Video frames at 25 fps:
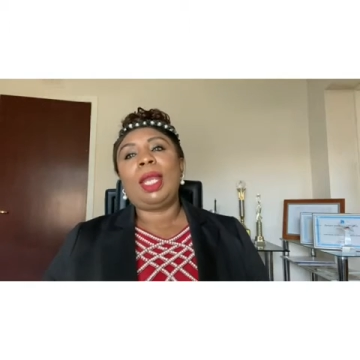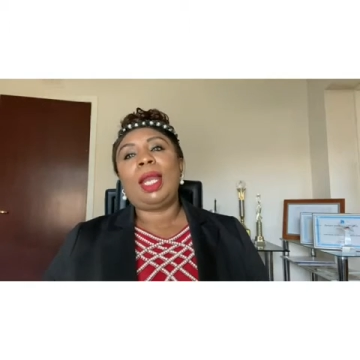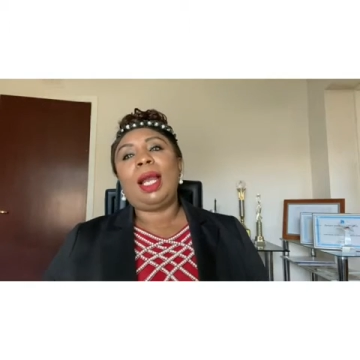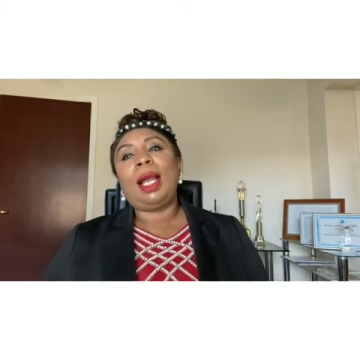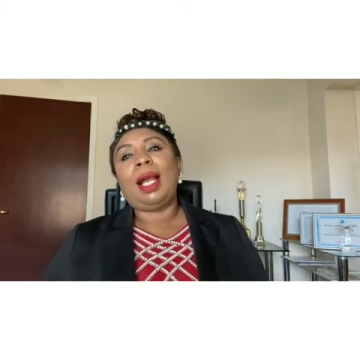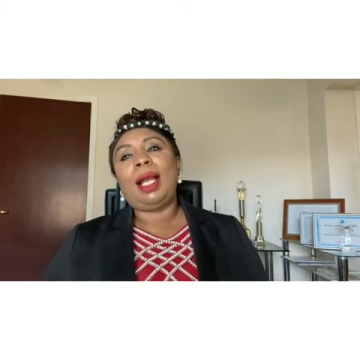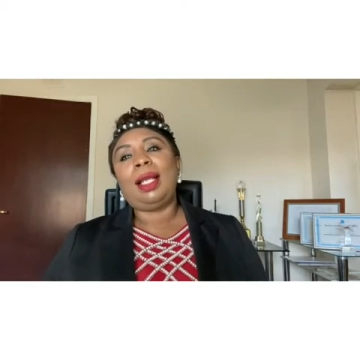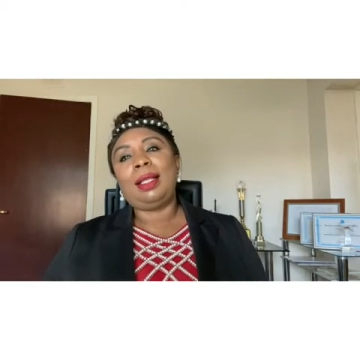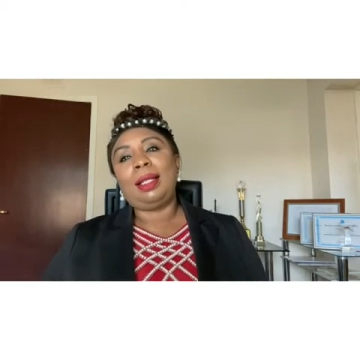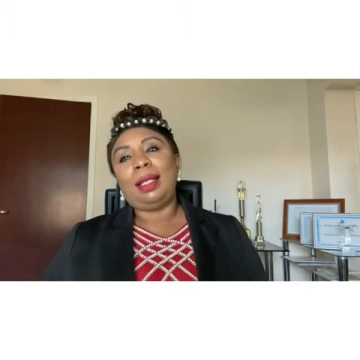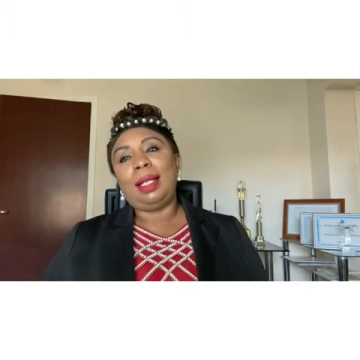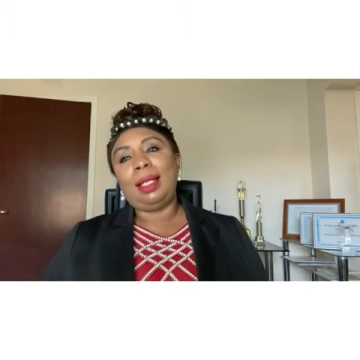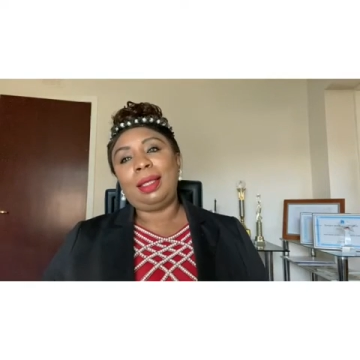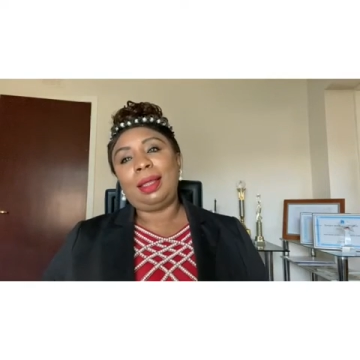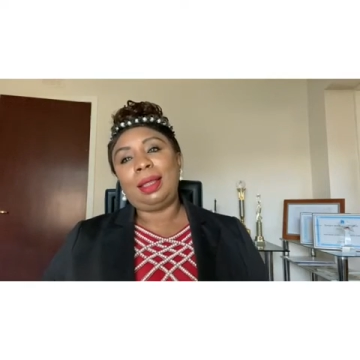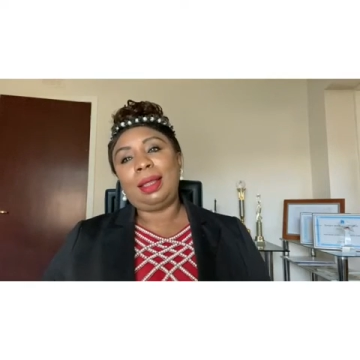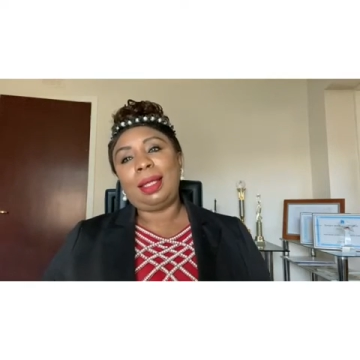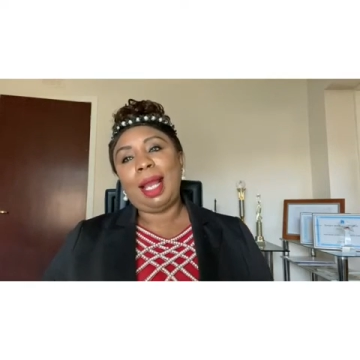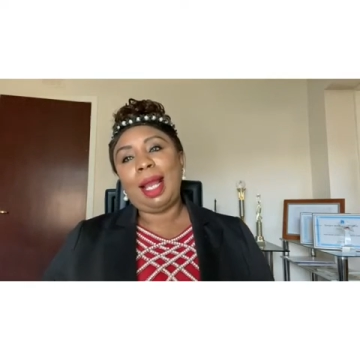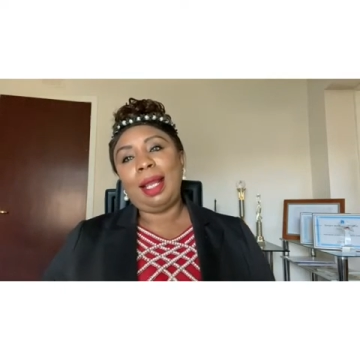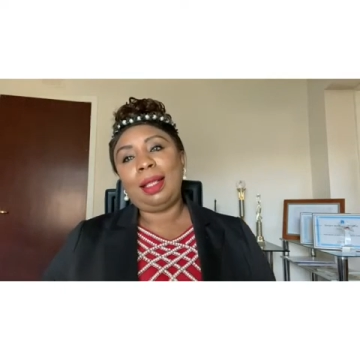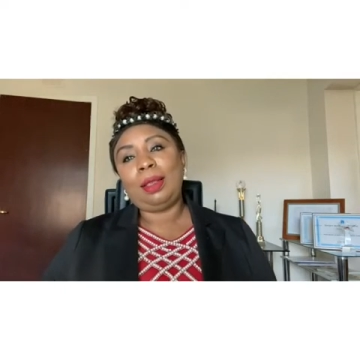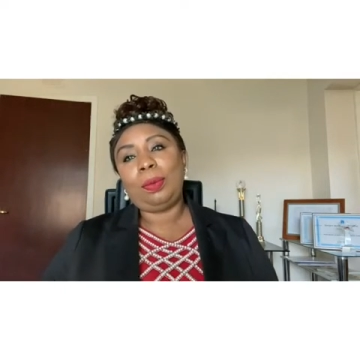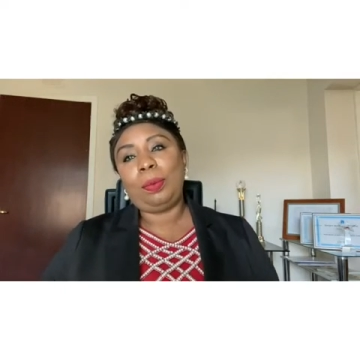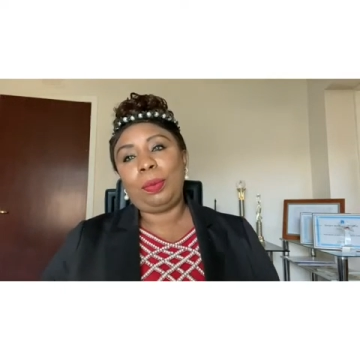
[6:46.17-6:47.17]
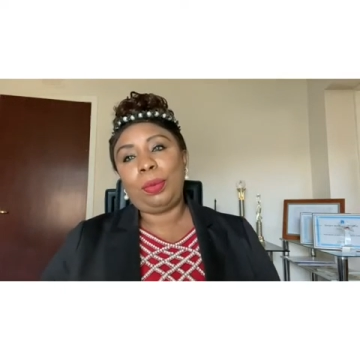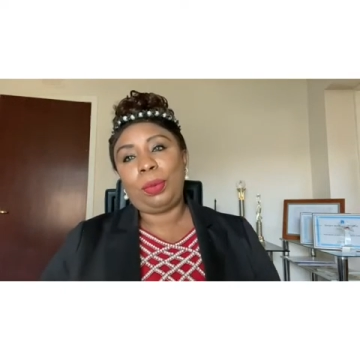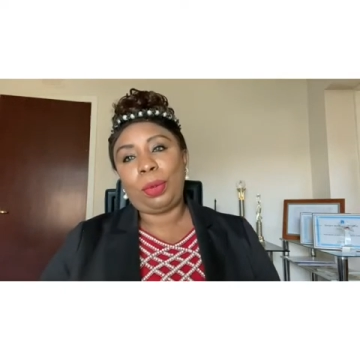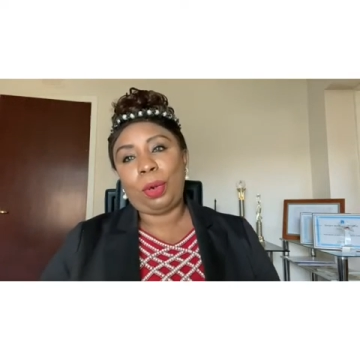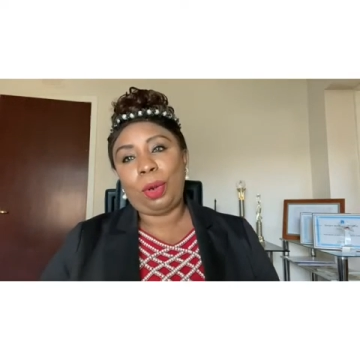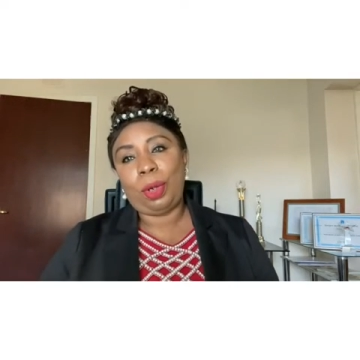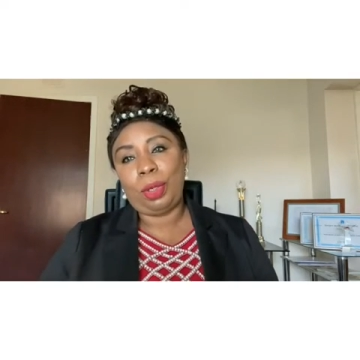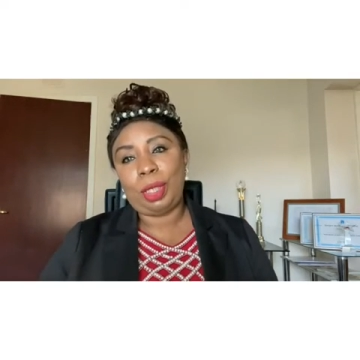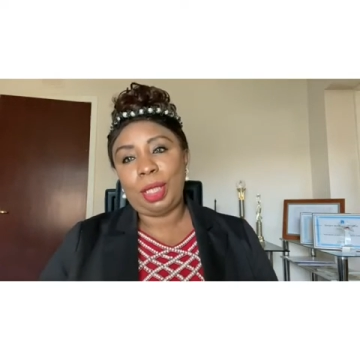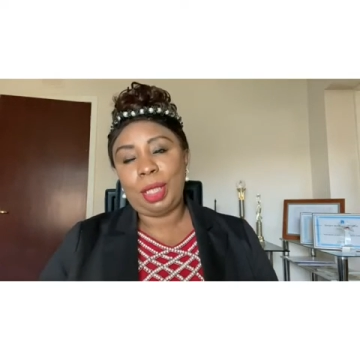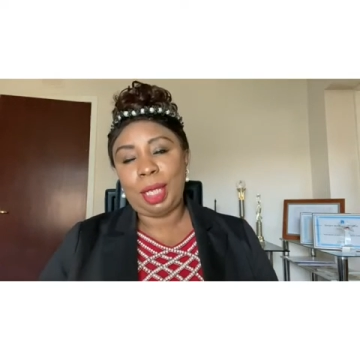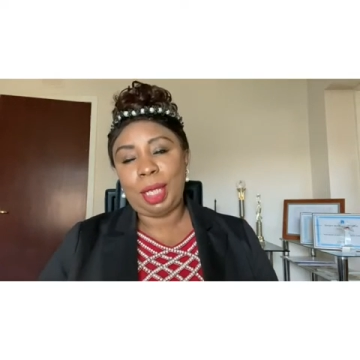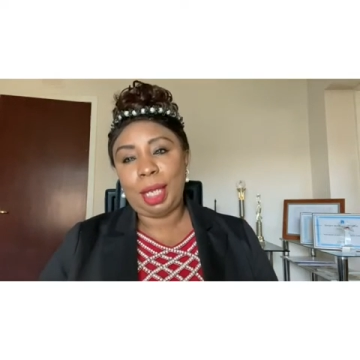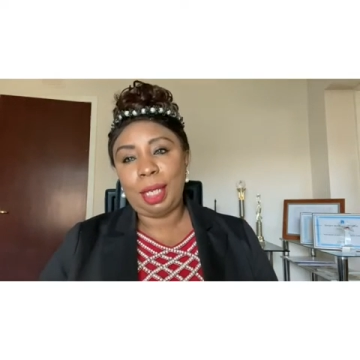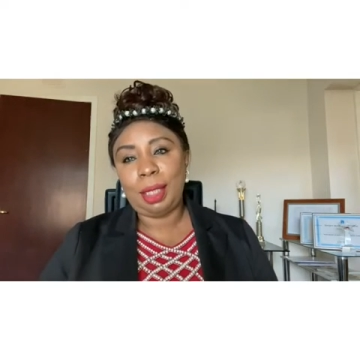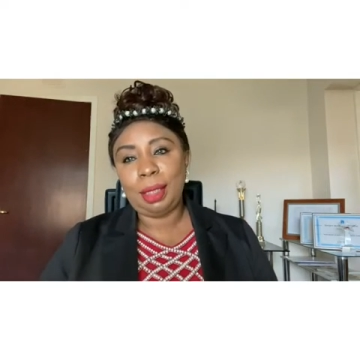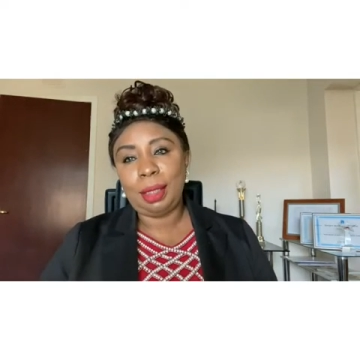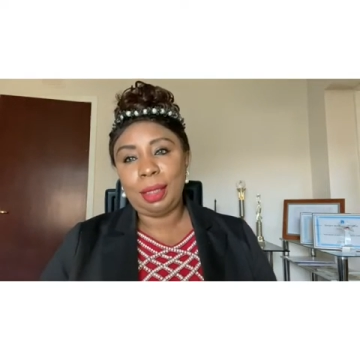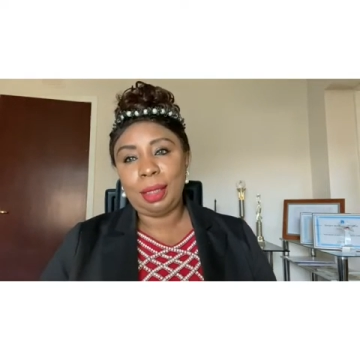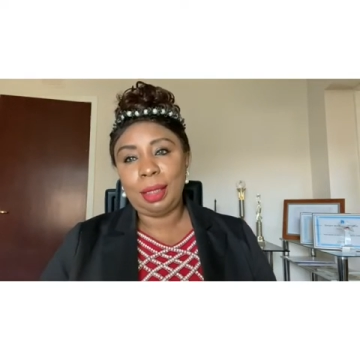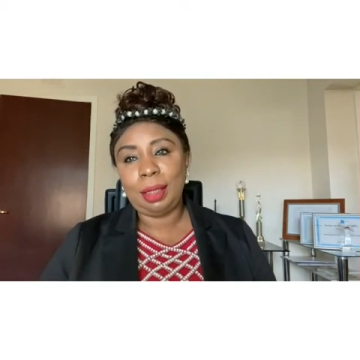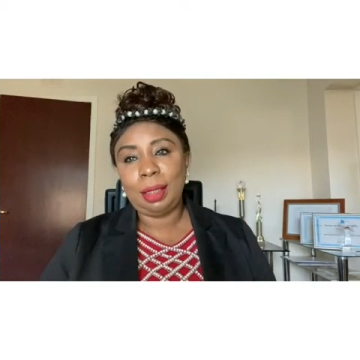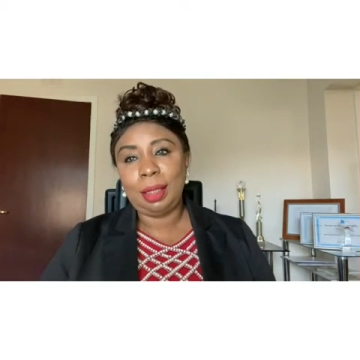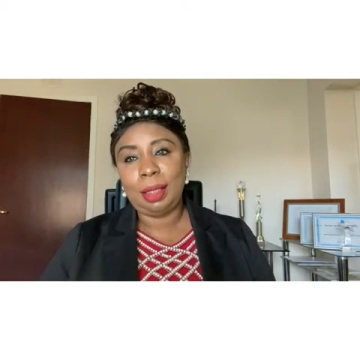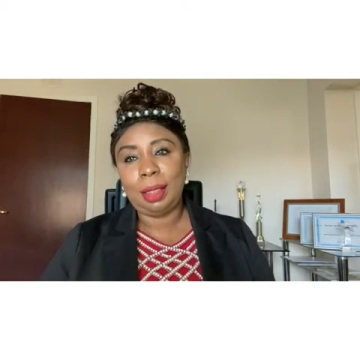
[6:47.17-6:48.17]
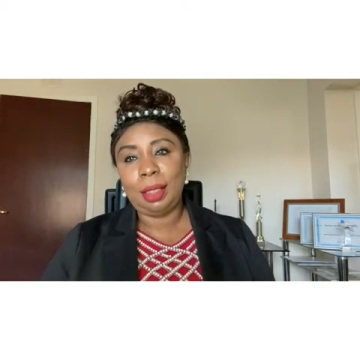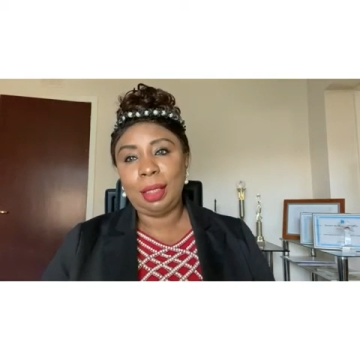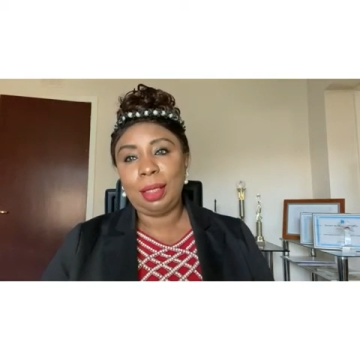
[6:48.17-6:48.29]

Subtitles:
And in that process,